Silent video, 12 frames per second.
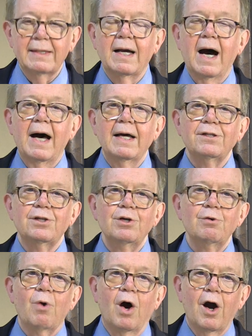God,
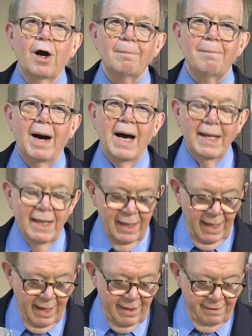you are my
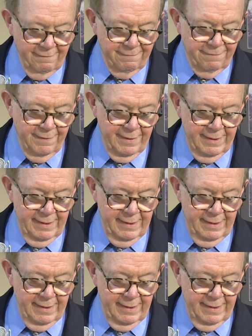love.